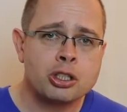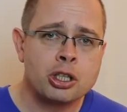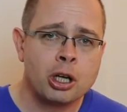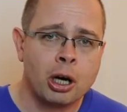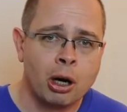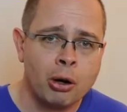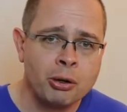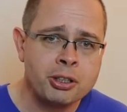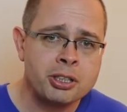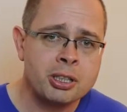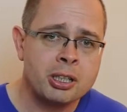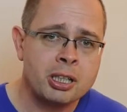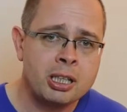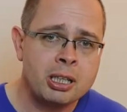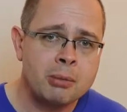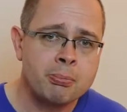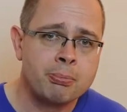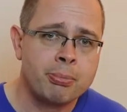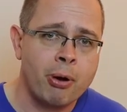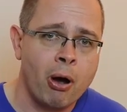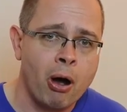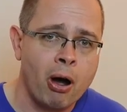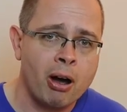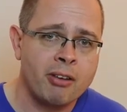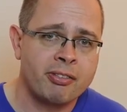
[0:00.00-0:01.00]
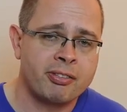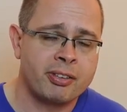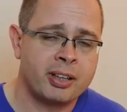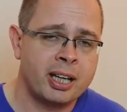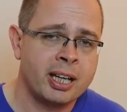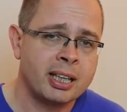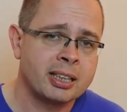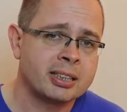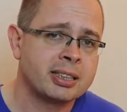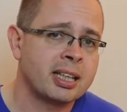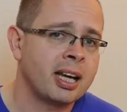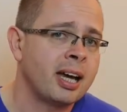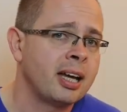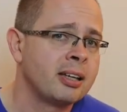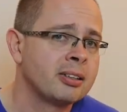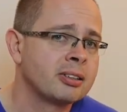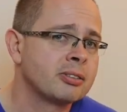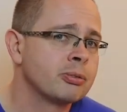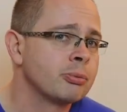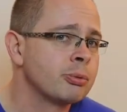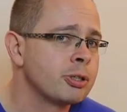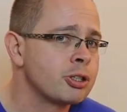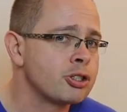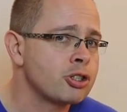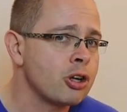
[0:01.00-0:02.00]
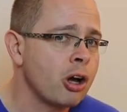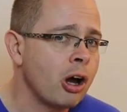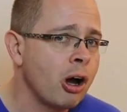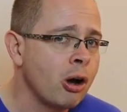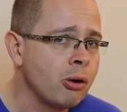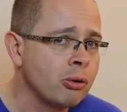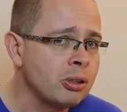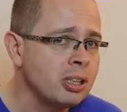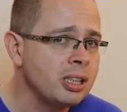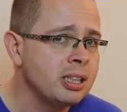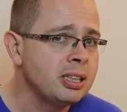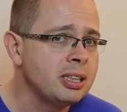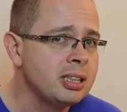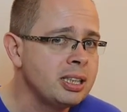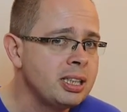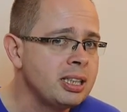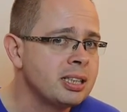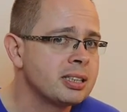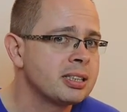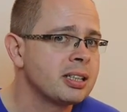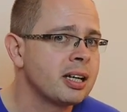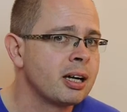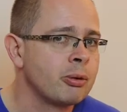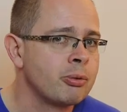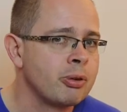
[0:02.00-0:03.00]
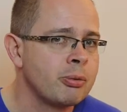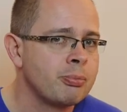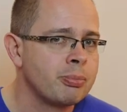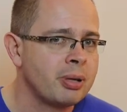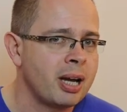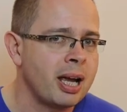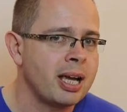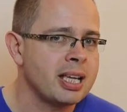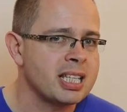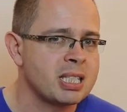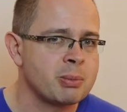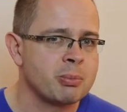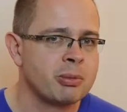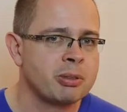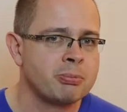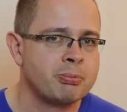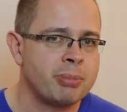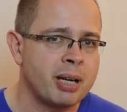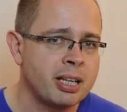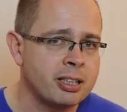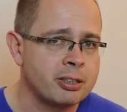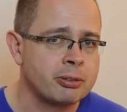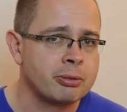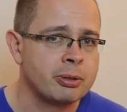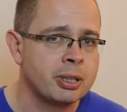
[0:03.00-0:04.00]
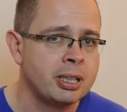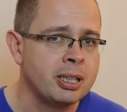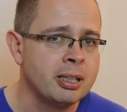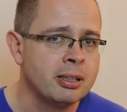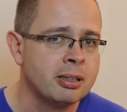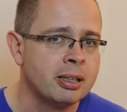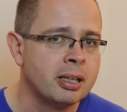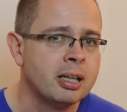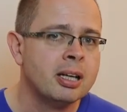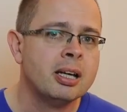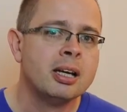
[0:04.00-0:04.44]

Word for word: totally perfect and which only need a replacement battery,